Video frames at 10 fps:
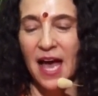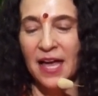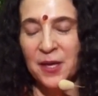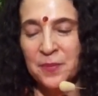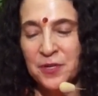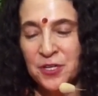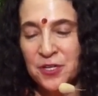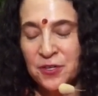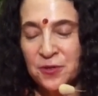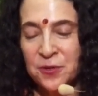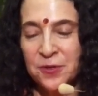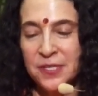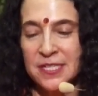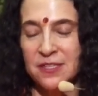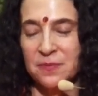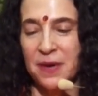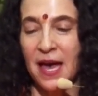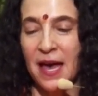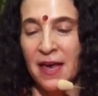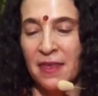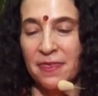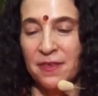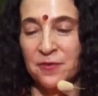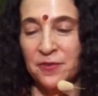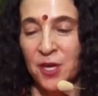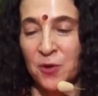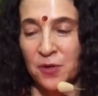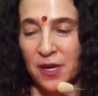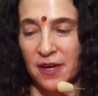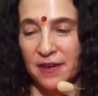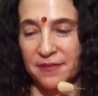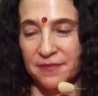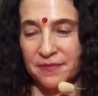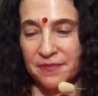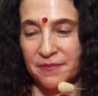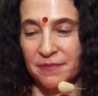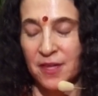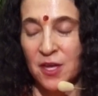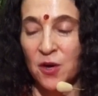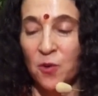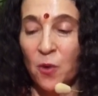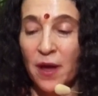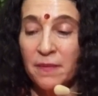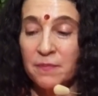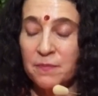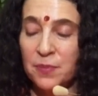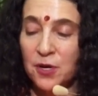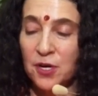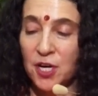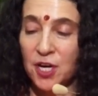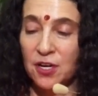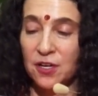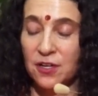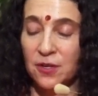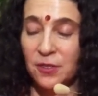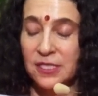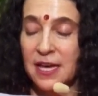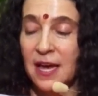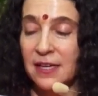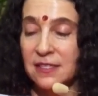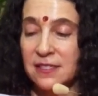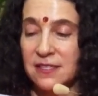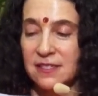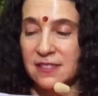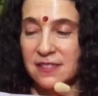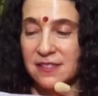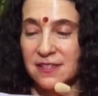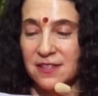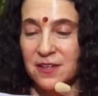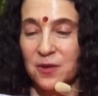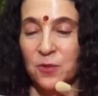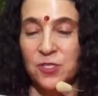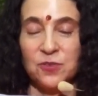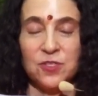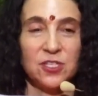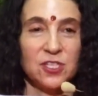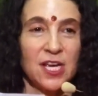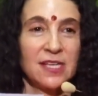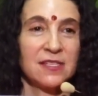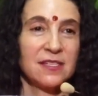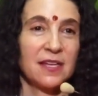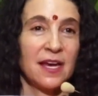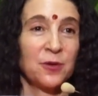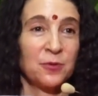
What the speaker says: I am new to the path of yoga. What book or texts would you suggest I